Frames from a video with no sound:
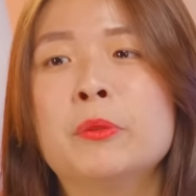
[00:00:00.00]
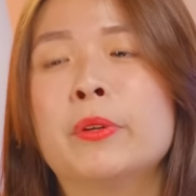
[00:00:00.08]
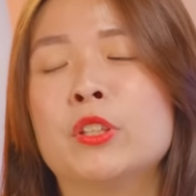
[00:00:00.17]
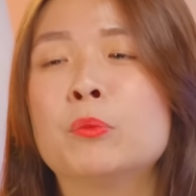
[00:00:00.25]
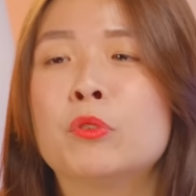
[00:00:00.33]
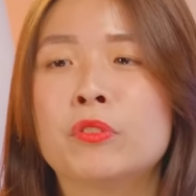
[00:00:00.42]
me,
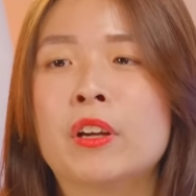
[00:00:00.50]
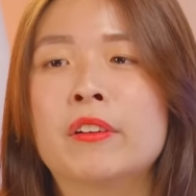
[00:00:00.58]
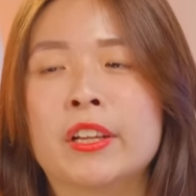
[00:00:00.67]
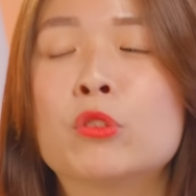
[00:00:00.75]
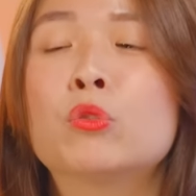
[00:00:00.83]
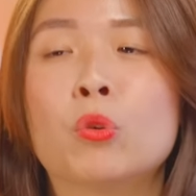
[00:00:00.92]
when you move out,
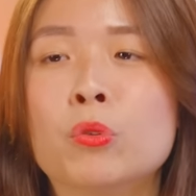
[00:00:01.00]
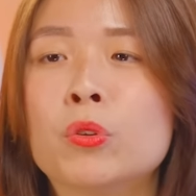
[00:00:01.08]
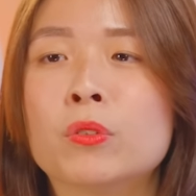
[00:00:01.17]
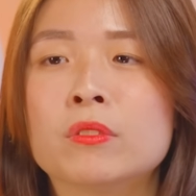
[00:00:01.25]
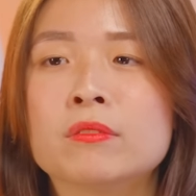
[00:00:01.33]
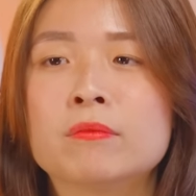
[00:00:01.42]
right, you don't
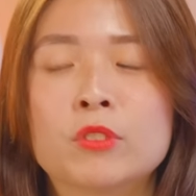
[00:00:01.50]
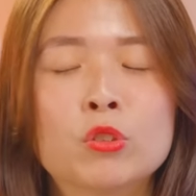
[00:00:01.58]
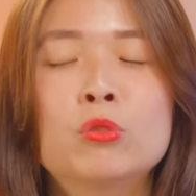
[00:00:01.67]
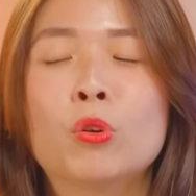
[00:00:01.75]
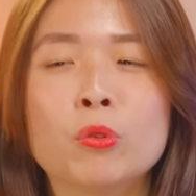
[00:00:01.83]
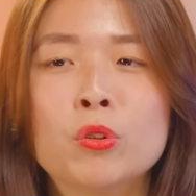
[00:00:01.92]
know. You
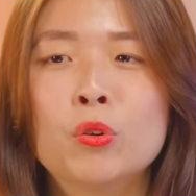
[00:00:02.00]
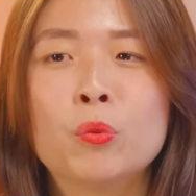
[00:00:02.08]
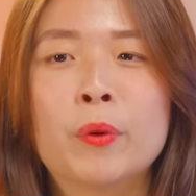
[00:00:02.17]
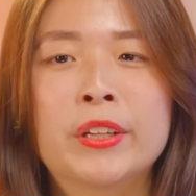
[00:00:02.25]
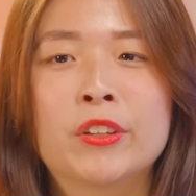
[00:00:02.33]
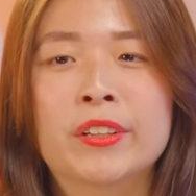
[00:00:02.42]
don't know
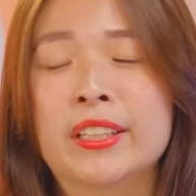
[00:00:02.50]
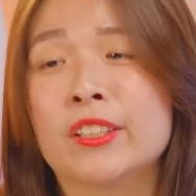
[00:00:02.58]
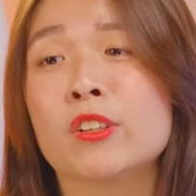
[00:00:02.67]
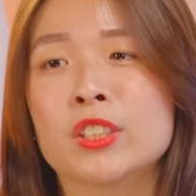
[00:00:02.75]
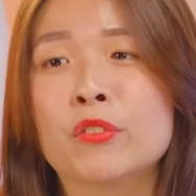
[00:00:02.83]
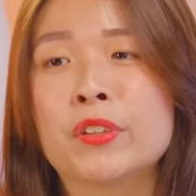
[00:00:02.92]
what you're getting
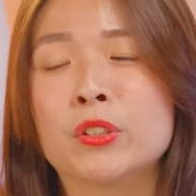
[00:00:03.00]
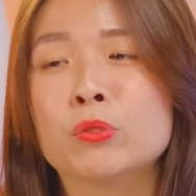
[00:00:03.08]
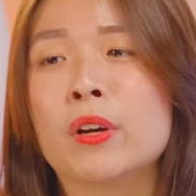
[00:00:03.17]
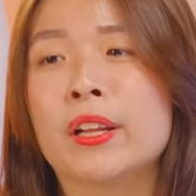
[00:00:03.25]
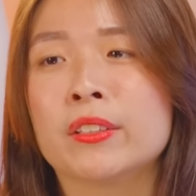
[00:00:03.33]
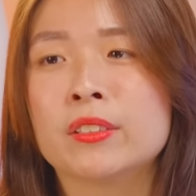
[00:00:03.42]
yourself
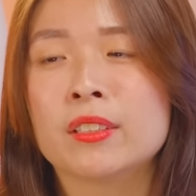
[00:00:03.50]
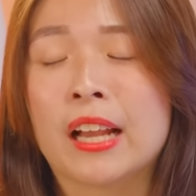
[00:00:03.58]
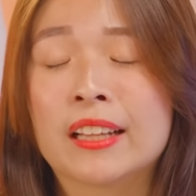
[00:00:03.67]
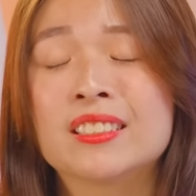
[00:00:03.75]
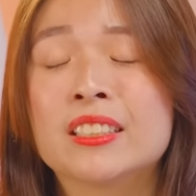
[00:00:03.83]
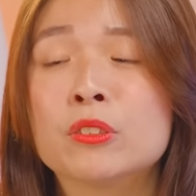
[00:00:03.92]
into un-
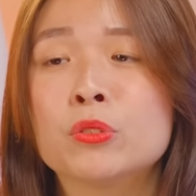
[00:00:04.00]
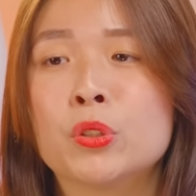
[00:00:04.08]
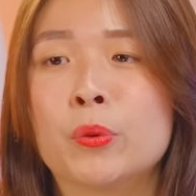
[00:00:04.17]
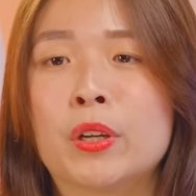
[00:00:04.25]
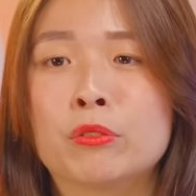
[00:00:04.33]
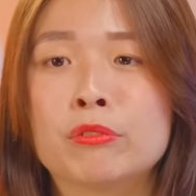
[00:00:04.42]
until
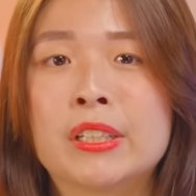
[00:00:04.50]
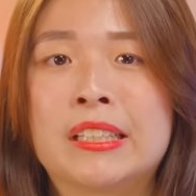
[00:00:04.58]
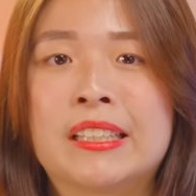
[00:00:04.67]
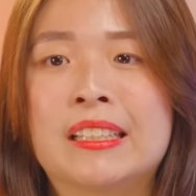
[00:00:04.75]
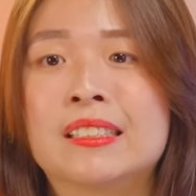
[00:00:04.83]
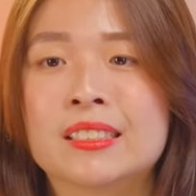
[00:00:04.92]
you are
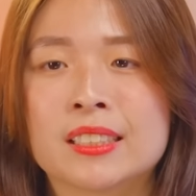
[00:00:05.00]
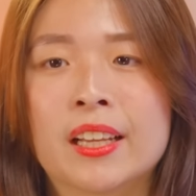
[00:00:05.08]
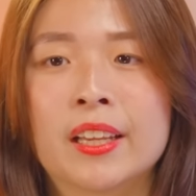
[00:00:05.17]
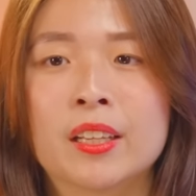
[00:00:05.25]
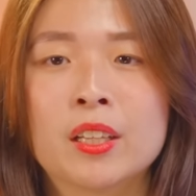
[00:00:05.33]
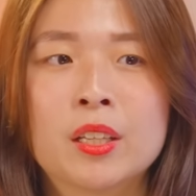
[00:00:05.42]
really inside.